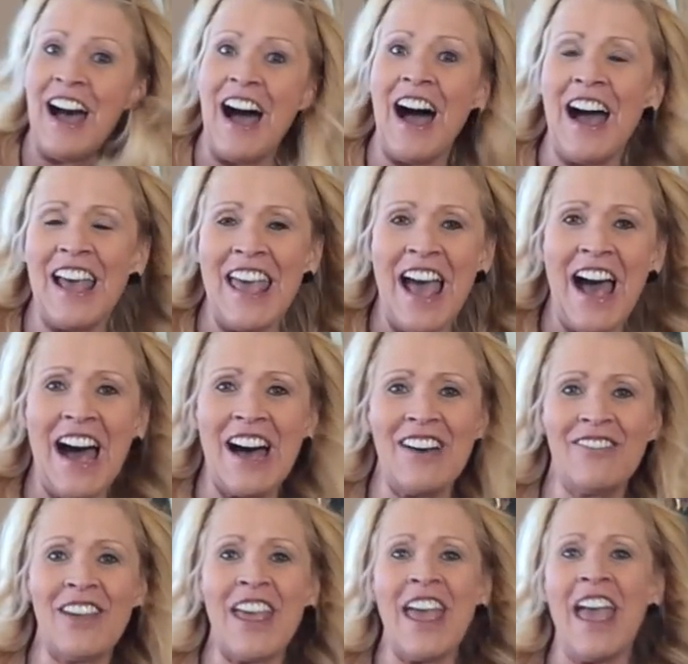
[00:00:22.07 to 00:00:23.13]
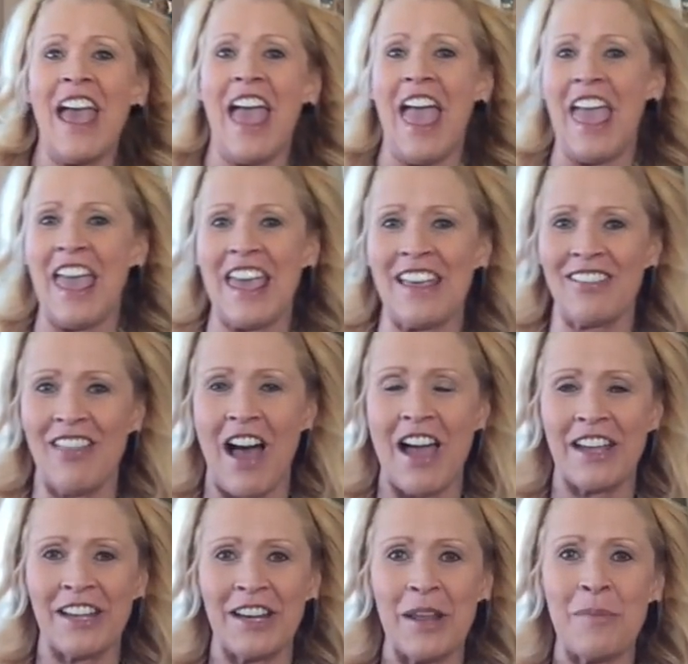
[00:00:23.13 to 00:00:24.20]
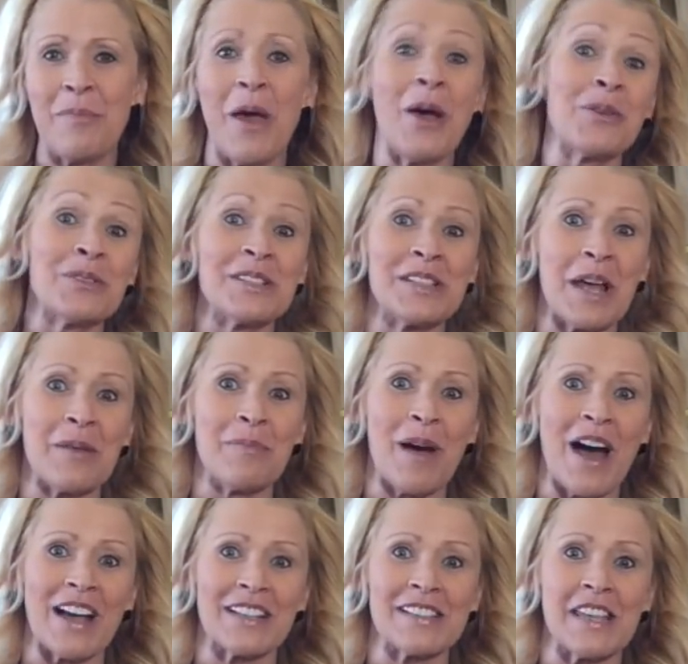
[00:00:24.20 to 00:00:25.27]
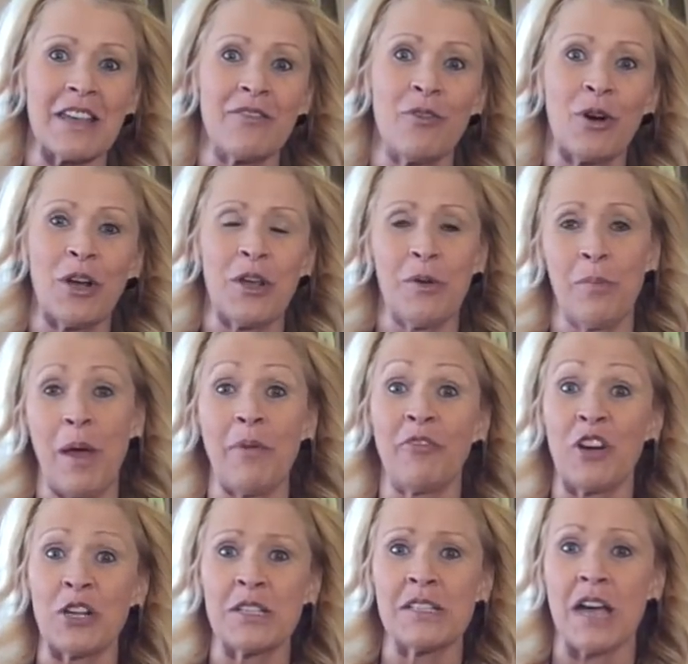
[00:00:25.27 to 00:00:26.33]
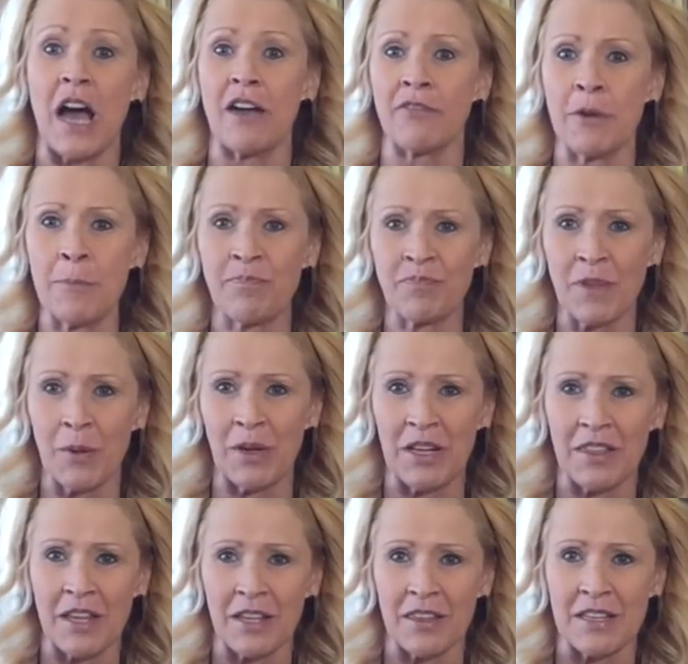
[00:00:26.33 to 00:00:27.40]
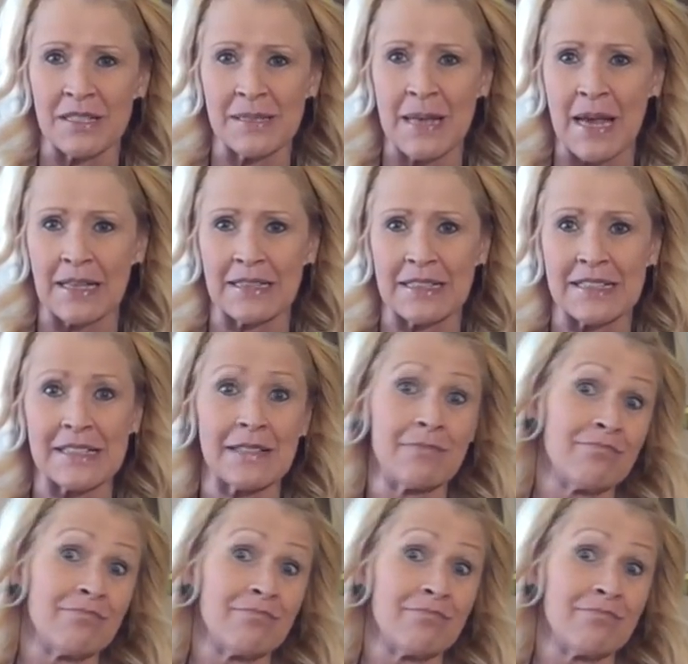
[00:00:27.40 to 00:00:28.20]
I have a Lyon and Post unboxing for you. But first off, what do you think of this necklace?